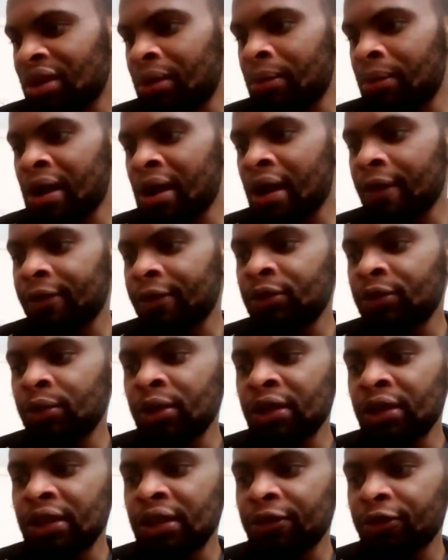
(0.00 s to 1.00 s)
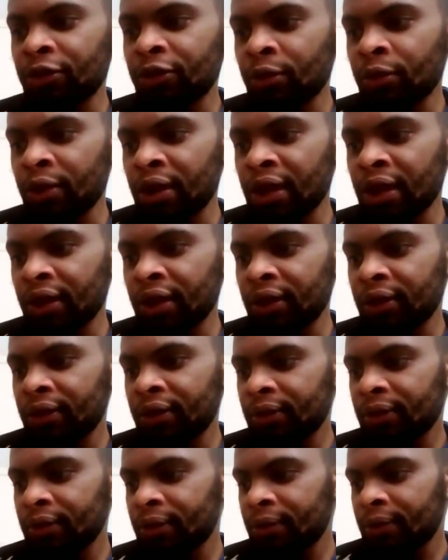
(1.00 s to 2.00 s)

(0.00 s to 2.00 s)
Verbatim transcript: I might have to do it in a different way